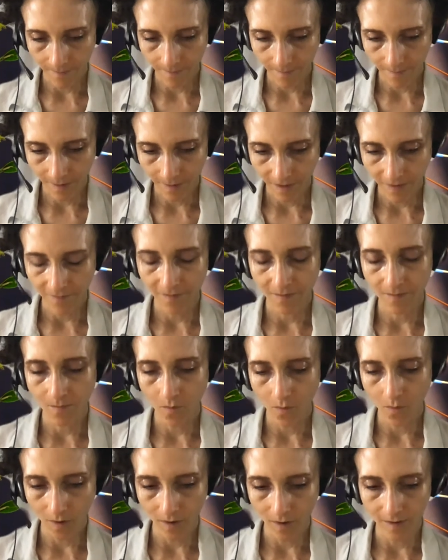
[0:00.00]
even
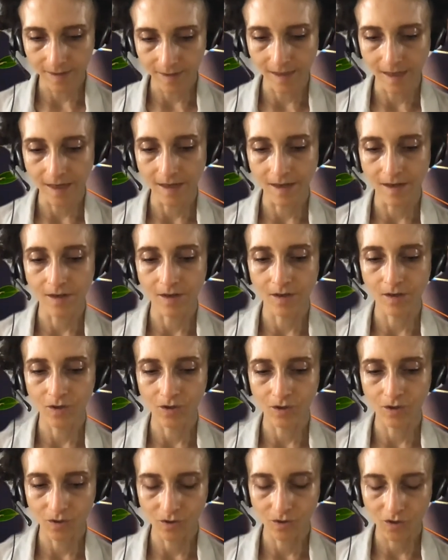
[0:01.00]
more as I
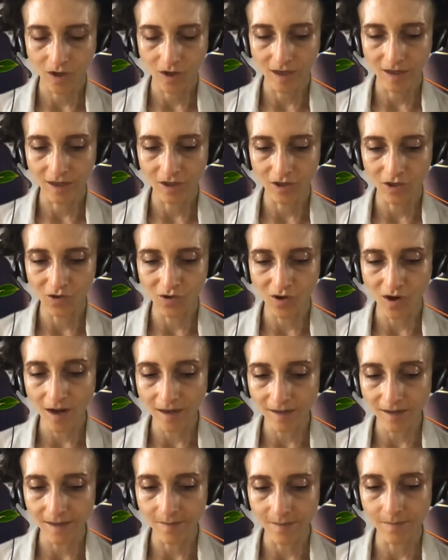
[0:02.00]
try to
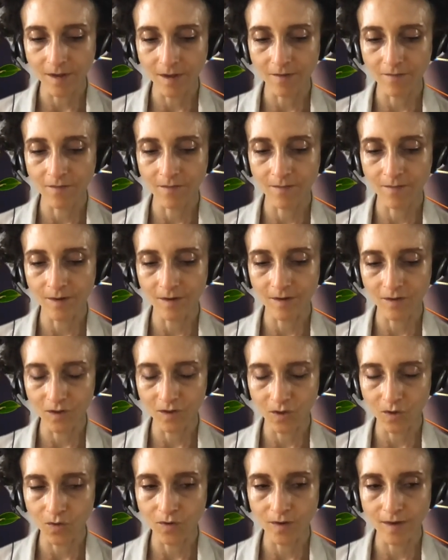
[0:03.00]
draw something from their
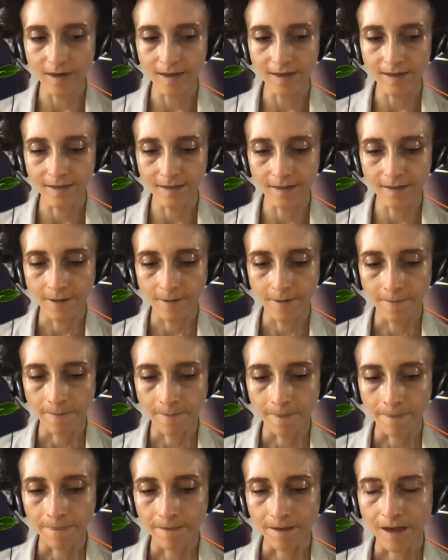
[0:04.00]
stories.
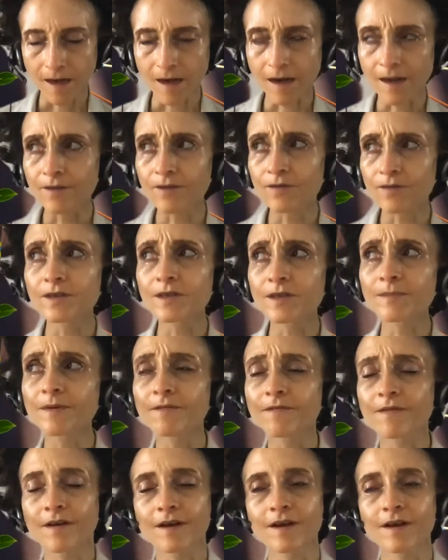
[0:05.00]
And I used to be
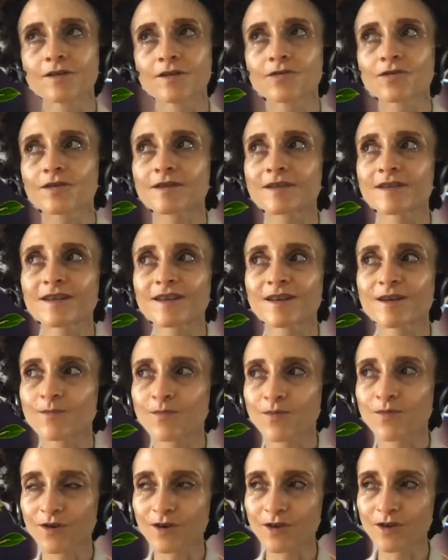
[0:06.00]
very interested in
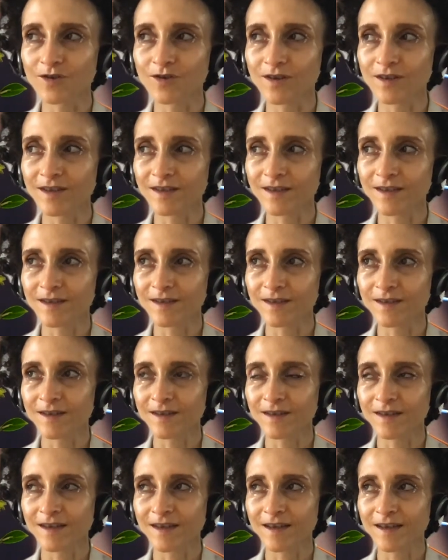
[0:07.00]
portraits,
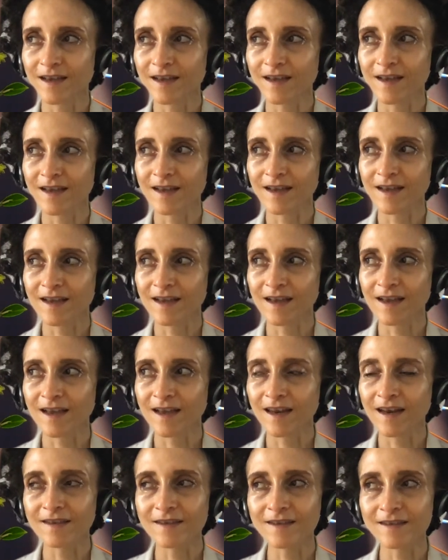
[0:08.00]

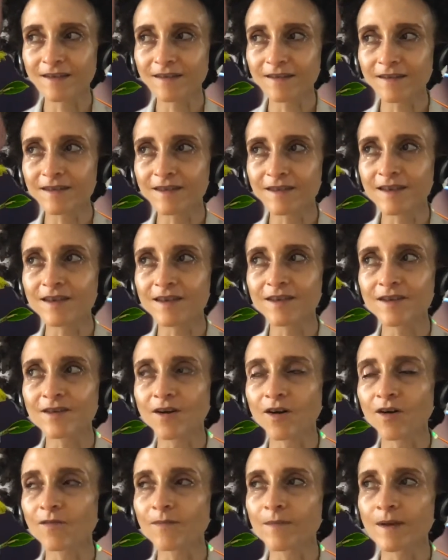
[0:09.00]
and I still see
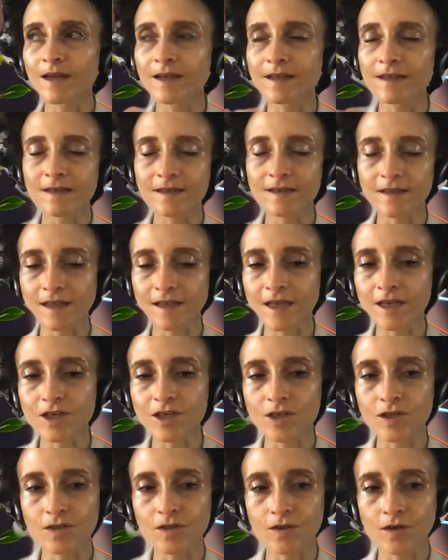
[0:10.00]
all of my
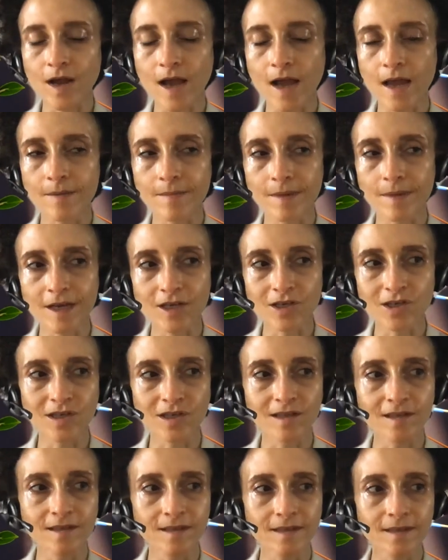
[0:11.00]
installations or
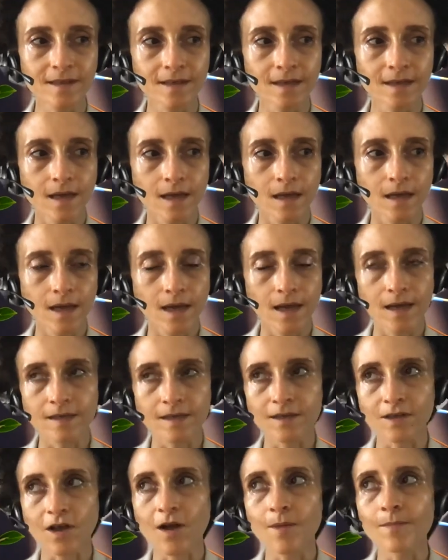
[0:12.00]
animations,
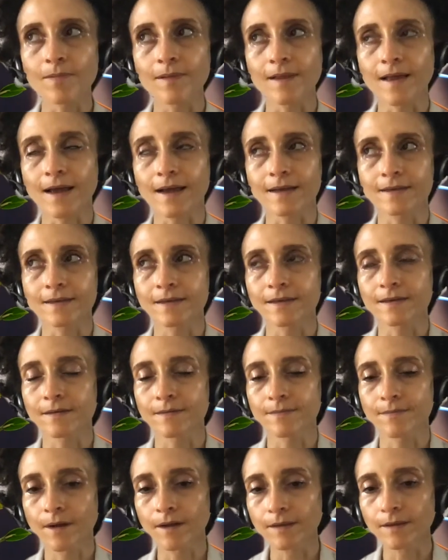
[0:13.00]
as complex
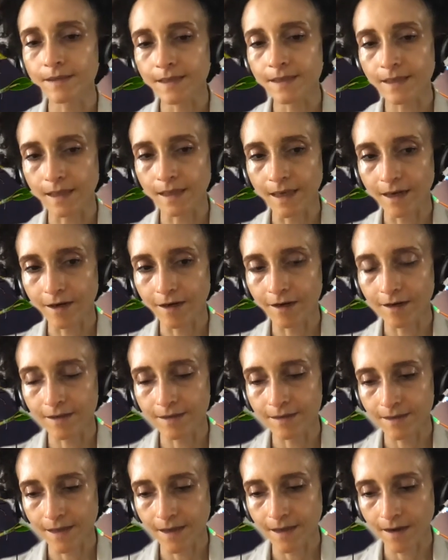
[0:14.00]
and multi-layered
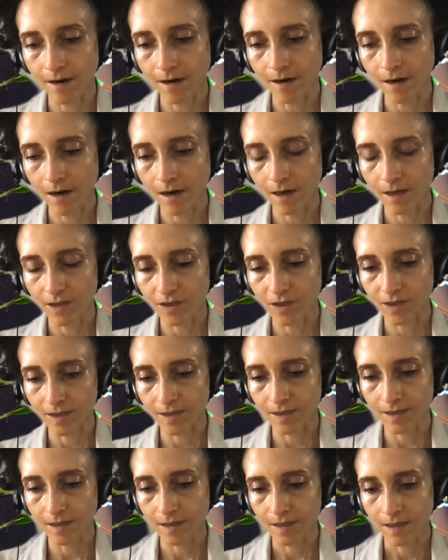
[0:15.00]
as they are, as
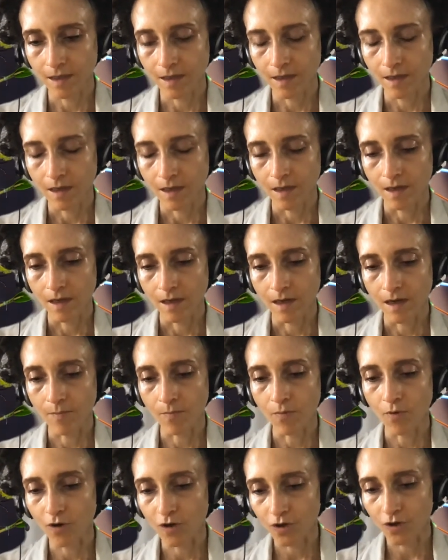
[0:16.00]
just a
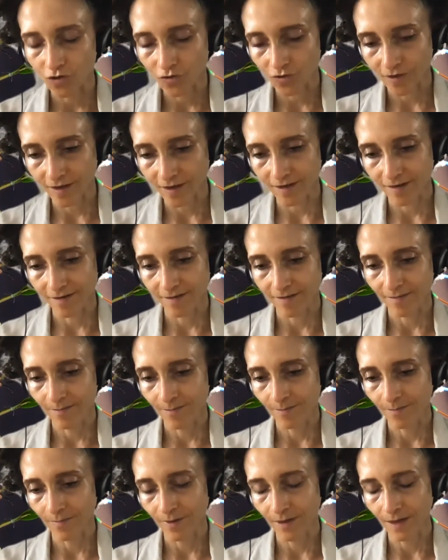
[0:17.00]
portrait,
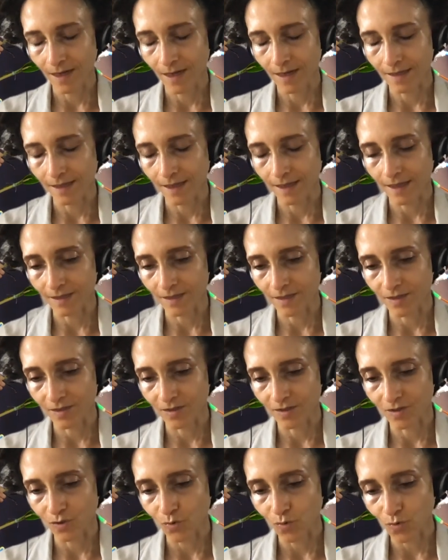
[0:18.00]
but like a
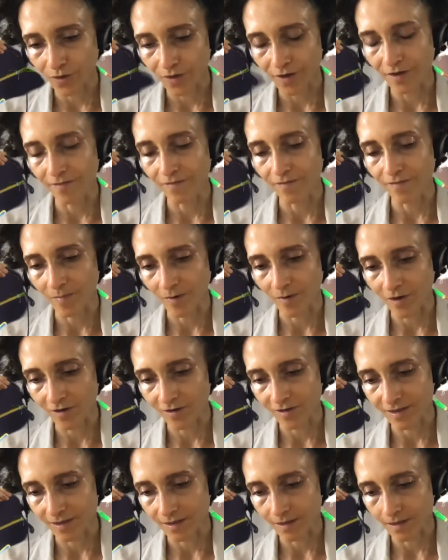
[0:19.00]
story of a
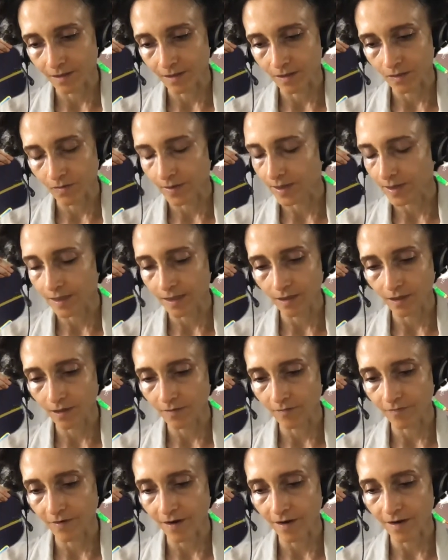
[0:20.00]
person. So it can
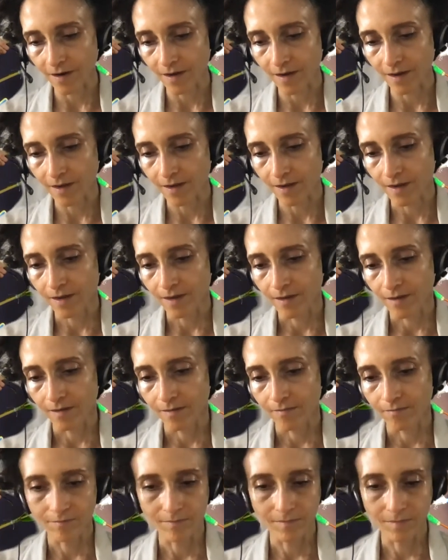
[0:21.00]
look very
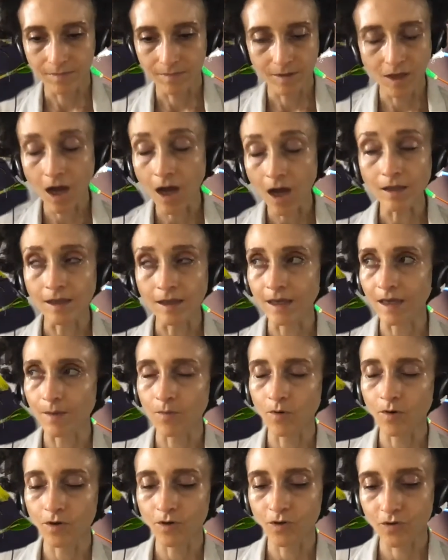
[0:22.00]
not like a
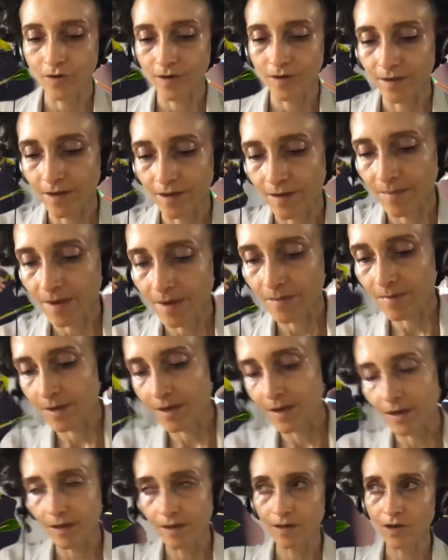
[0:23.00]
portrait. They may
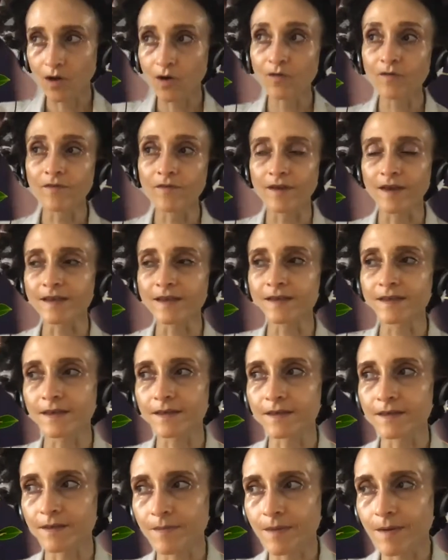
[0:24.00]
be no
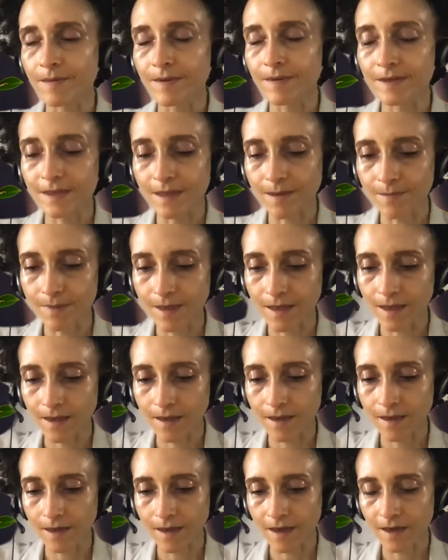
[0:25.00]
faces, and maybe
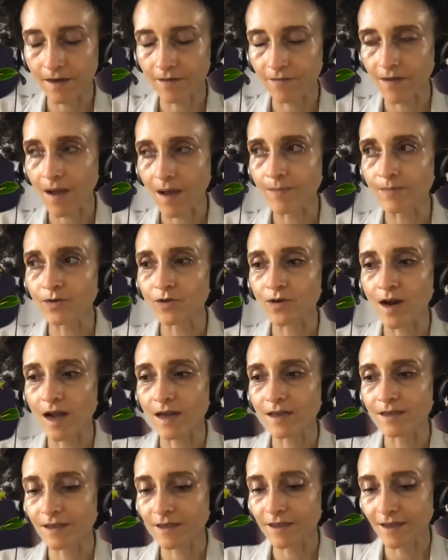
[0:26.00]
something kind of
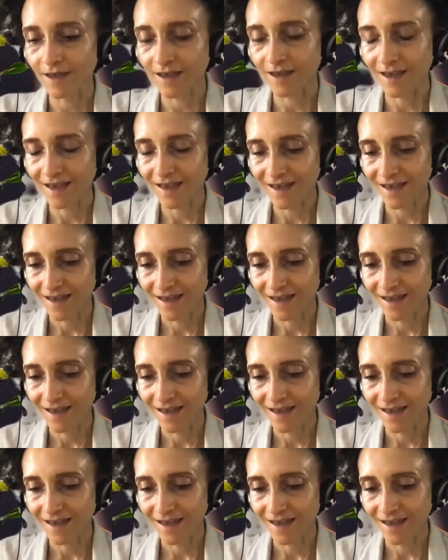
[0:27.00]
abstract looking.